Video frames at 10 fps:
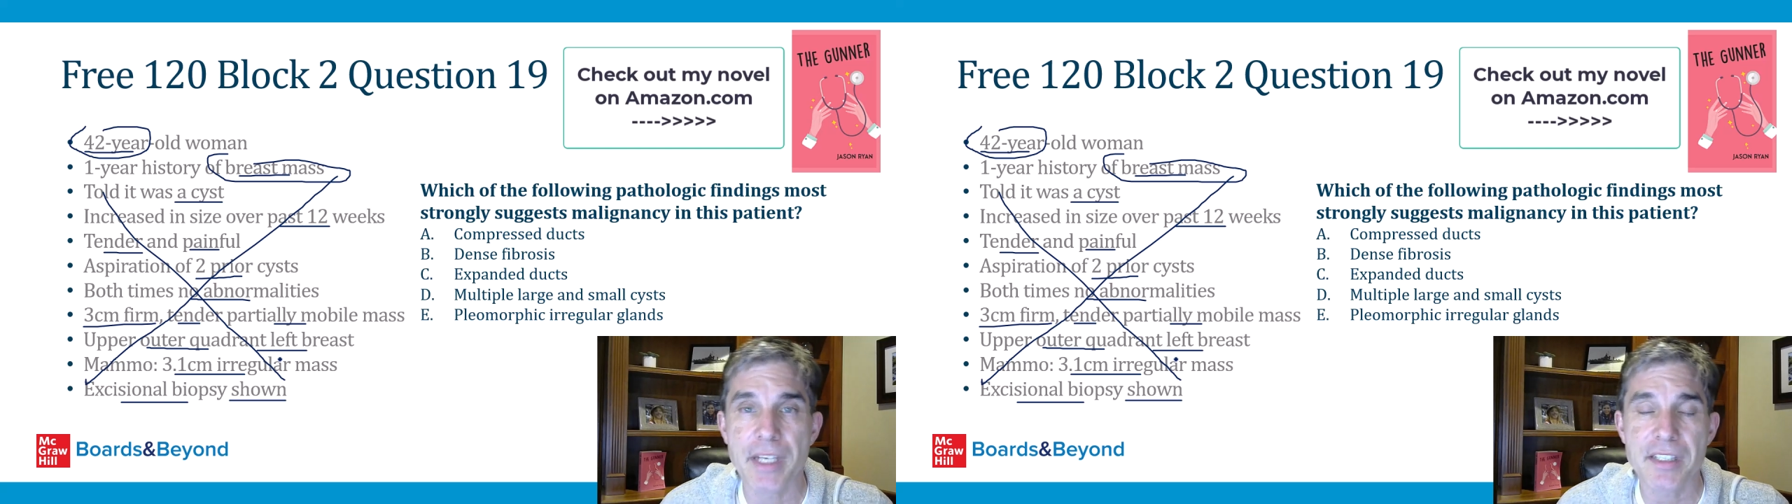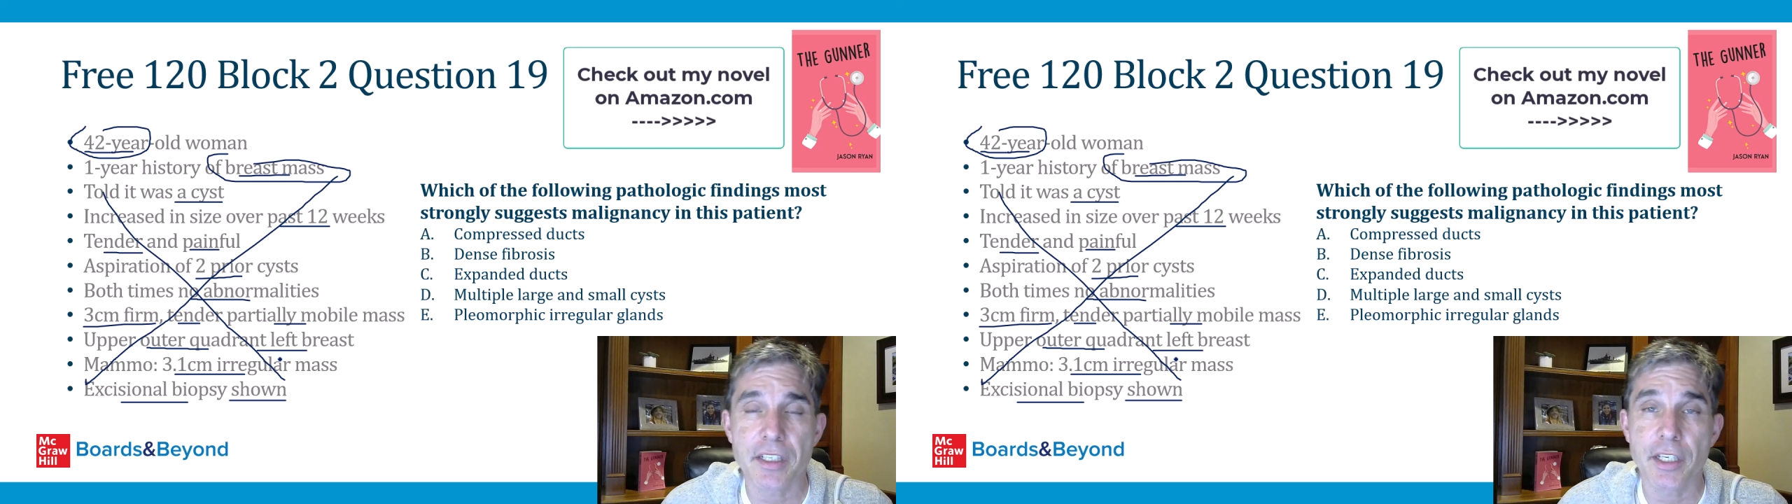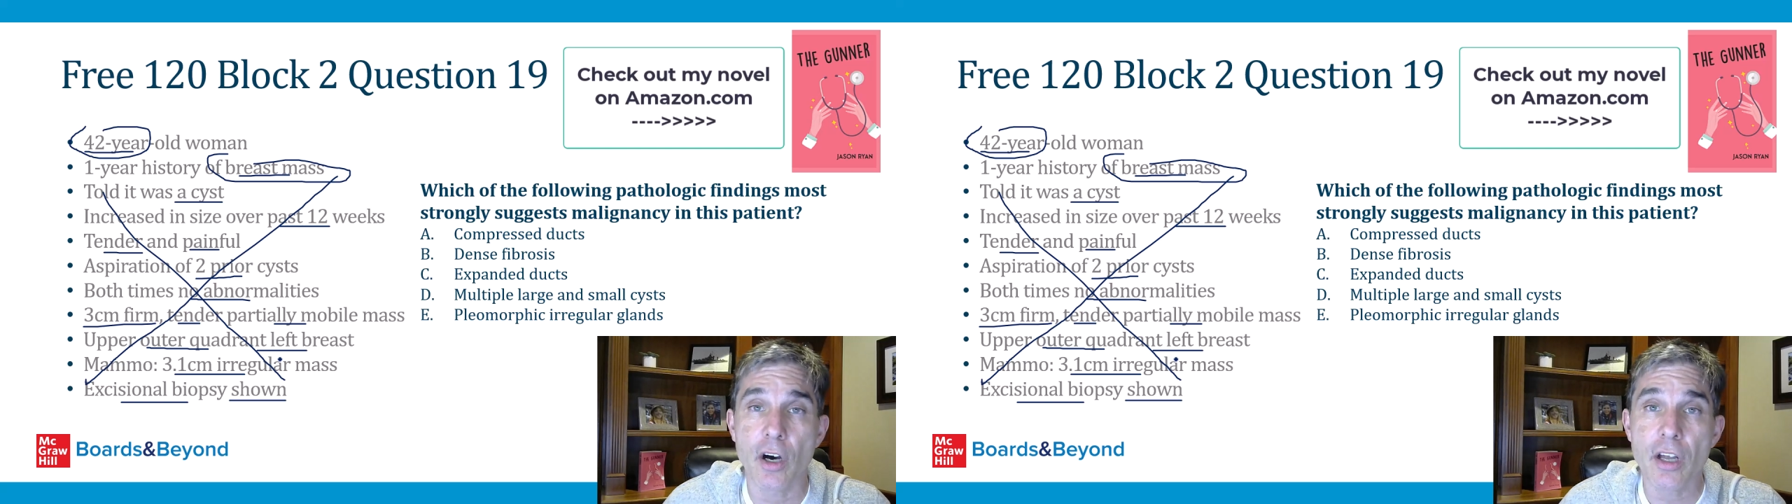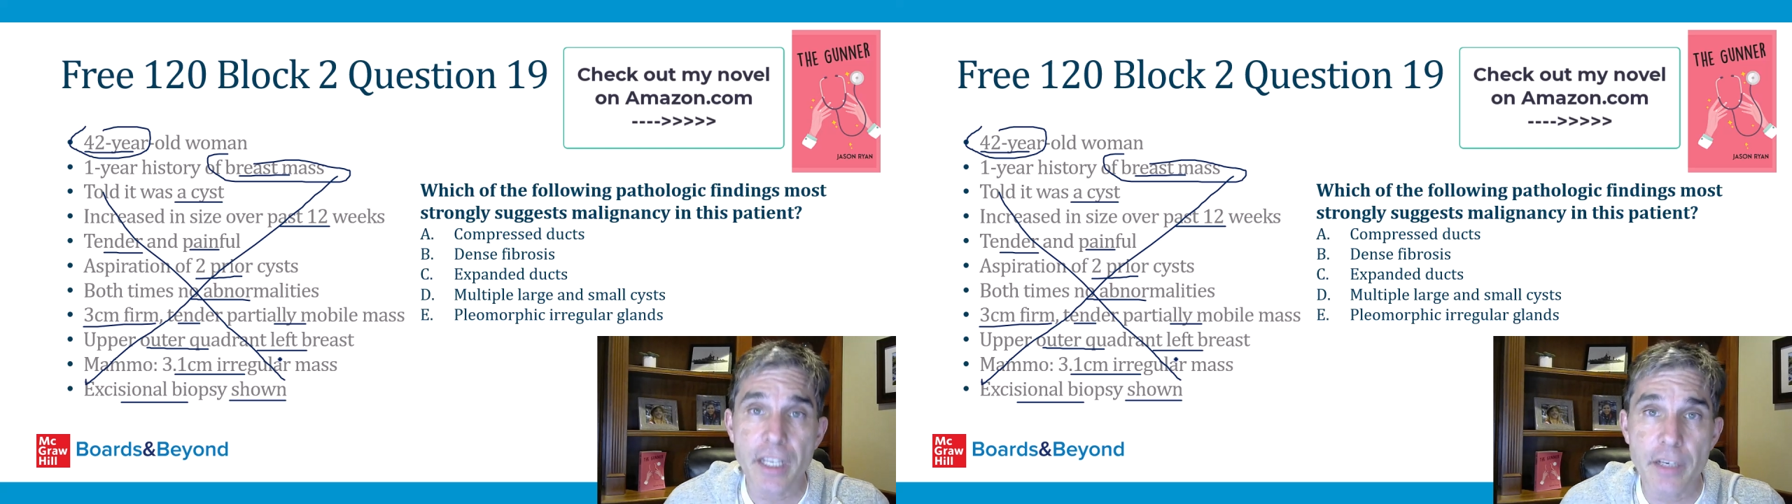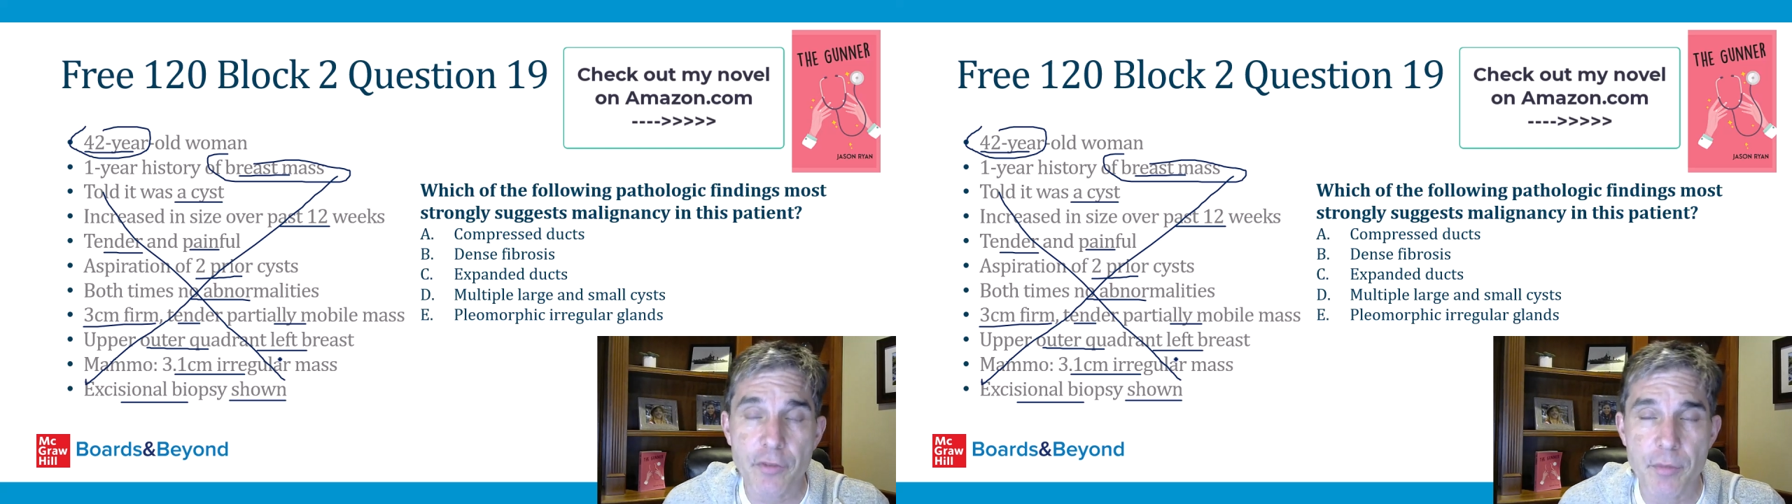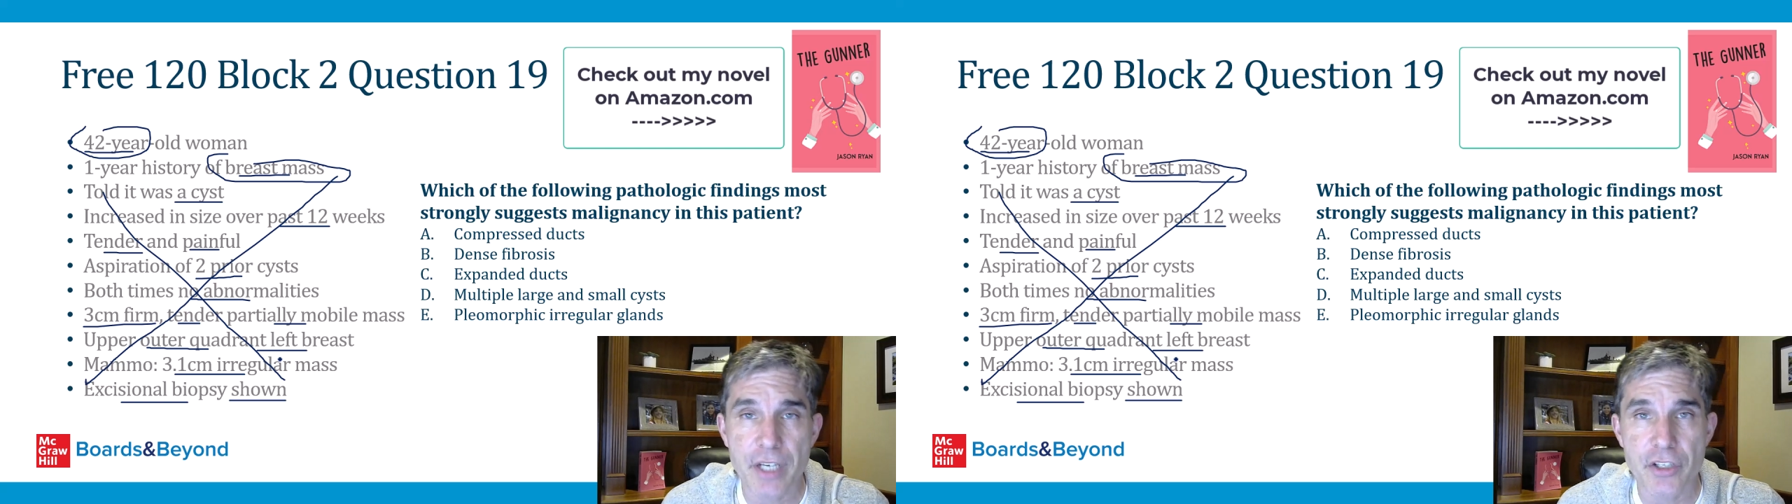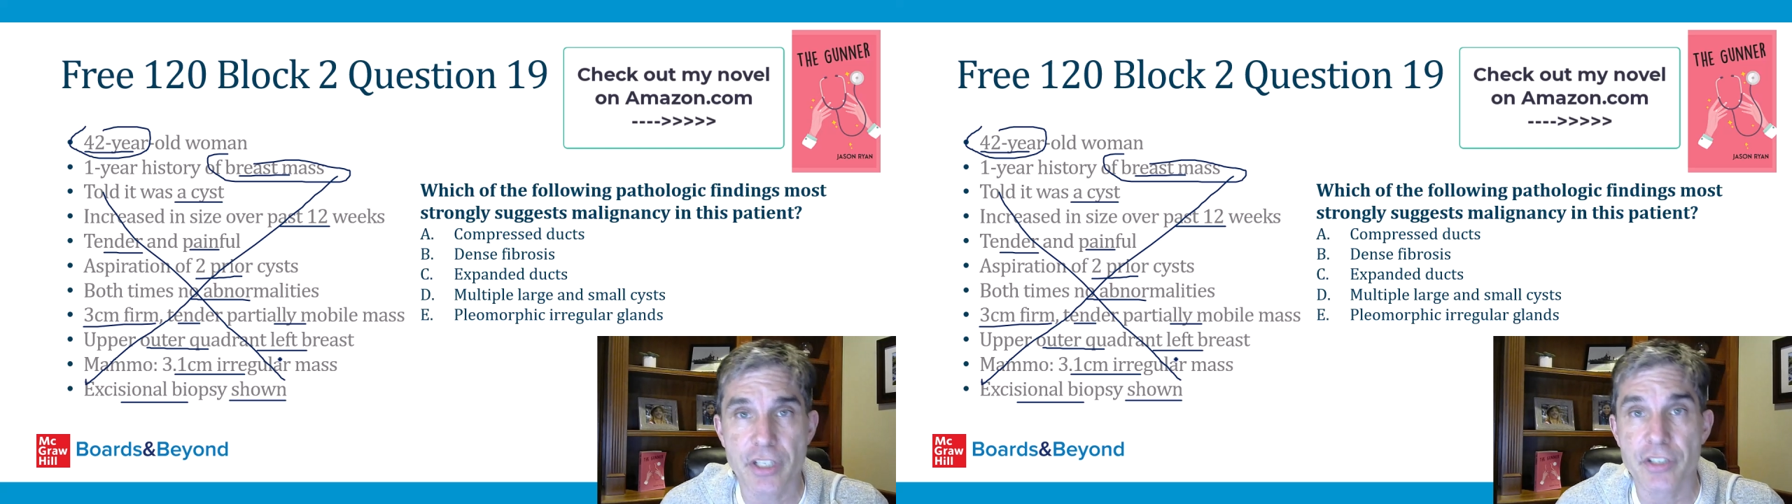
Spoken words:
Basically, all that information